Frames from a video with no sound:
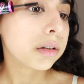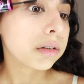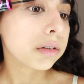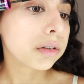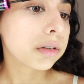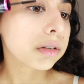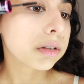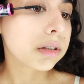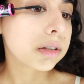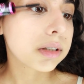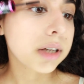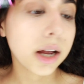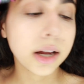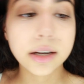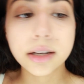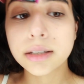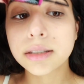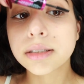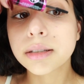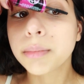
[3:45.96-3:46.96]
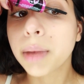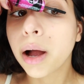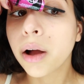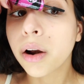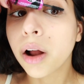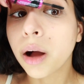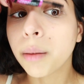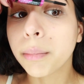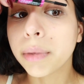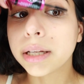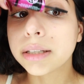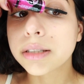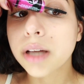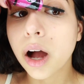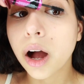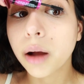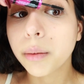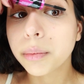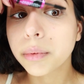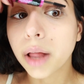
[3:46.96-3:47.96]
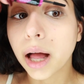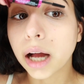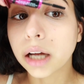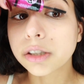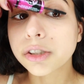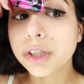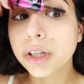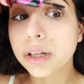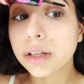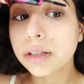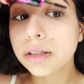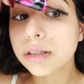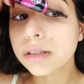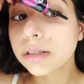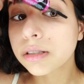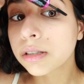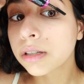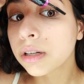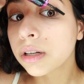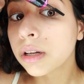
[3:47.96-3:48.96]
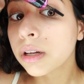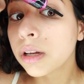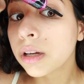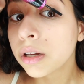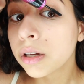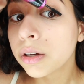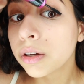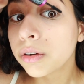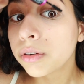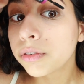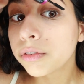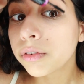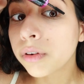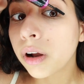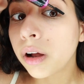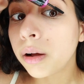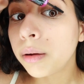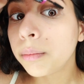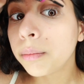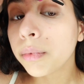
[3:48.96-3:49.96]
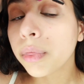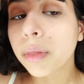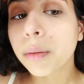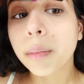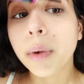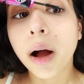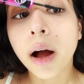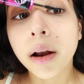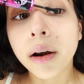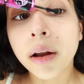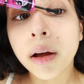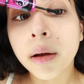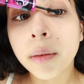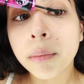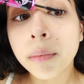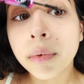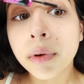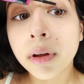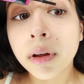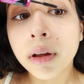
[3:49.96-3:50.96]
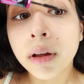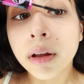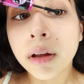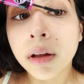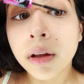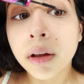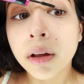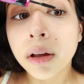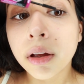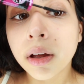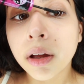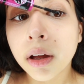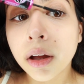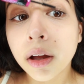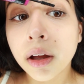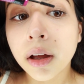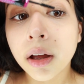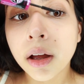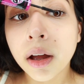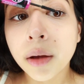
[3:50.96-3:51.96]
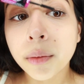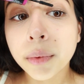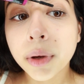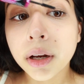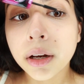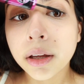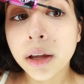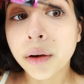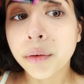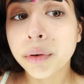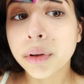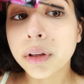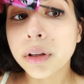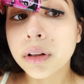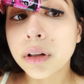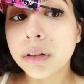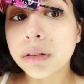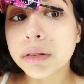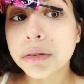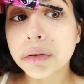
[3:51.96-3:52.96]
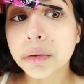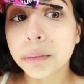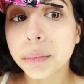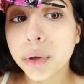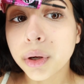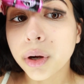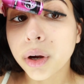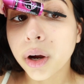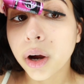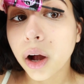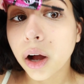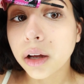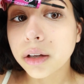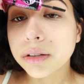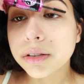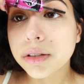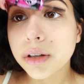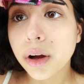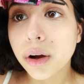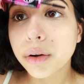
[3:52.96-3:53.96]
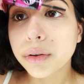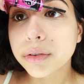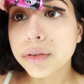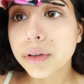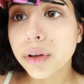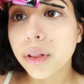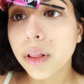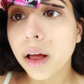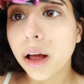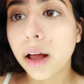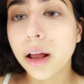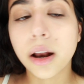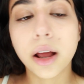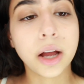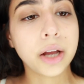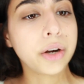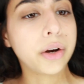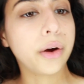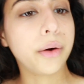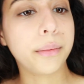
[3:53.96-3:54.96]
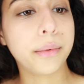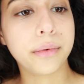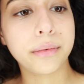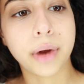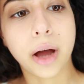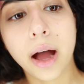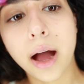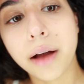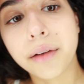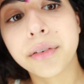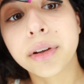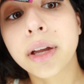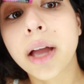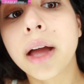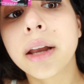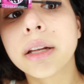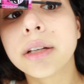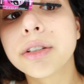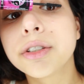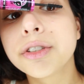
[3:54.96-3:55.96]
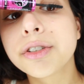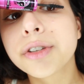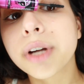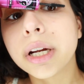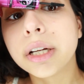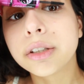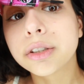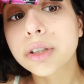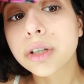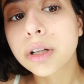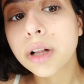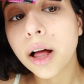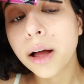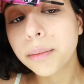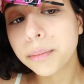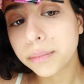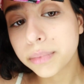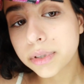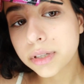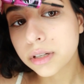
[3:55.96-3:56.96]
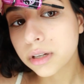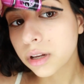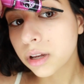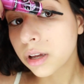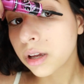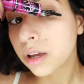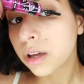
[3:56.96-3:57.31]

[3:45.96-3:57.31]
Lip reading: Just the tiniest amount on my top lashes from the bottom. I'm going to get really close to a mirror also so that I know I'm not having any strange clumps.